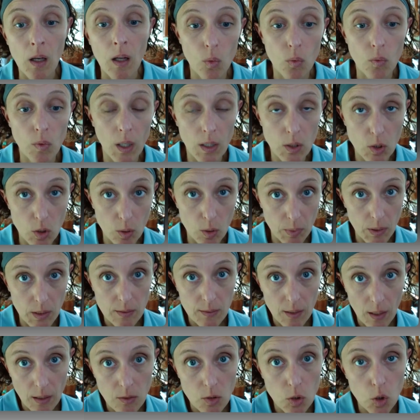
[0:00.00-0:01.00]
They should be
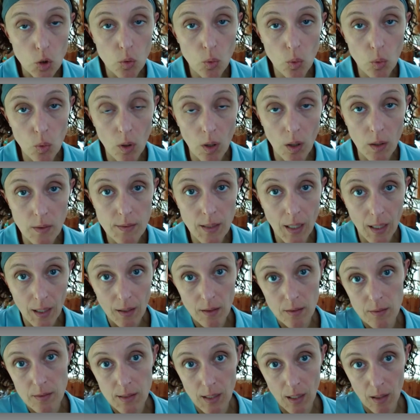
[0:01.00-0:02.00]
sent to a
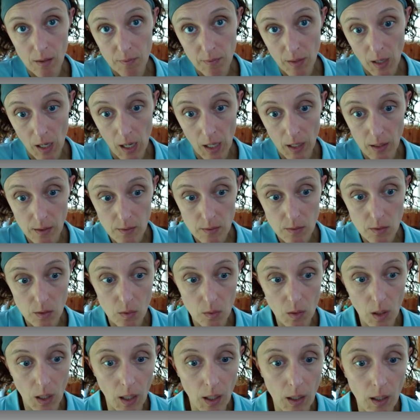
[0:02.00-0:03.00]
second set of eyes,
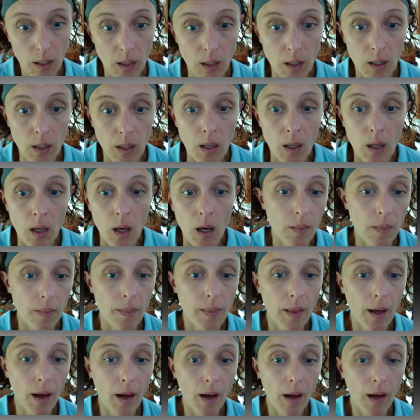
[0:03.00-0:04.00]
okay?
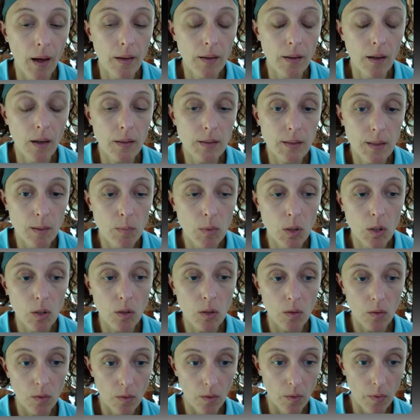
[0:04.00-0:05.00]
A
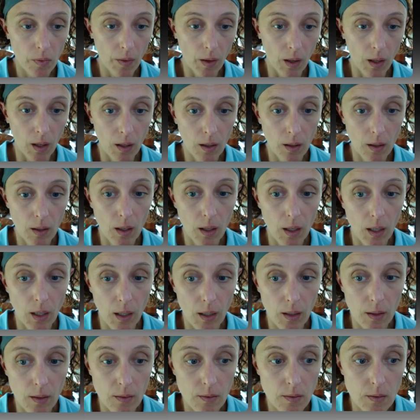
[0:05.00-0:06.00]
similar thing
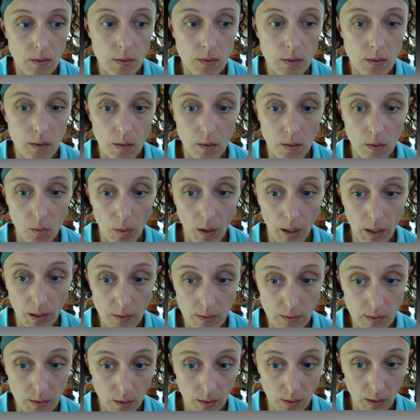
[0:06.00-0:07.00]
is the
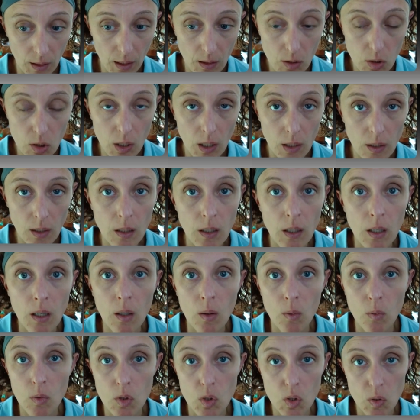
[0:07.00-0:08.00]
reconciliation,
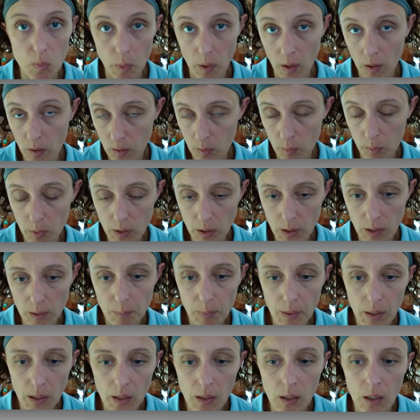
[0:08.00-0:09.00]
which is part of the
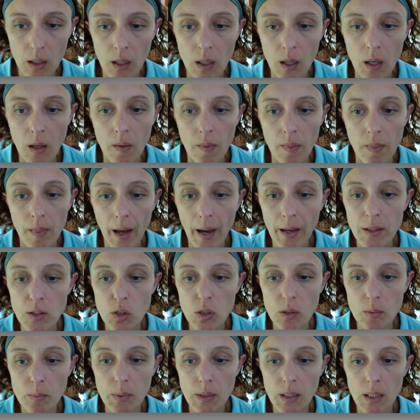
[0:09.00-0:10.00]
bookkeeping. That
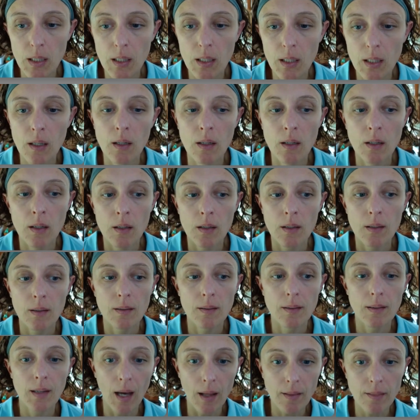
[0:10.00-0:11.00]
should be
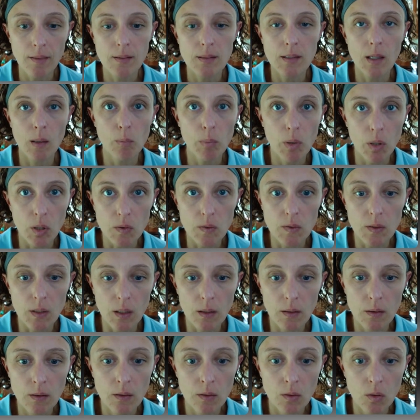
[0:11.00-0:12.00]
not the same
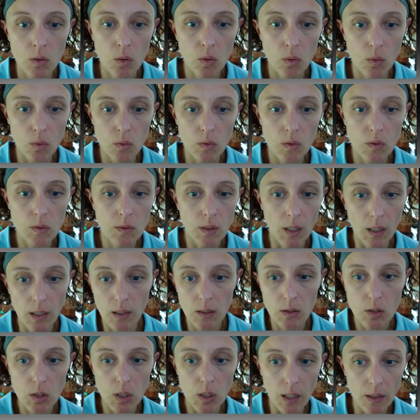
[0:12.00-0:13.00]
person who's
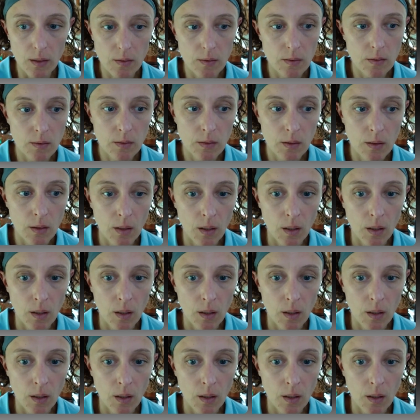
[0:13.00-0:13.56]
signing checks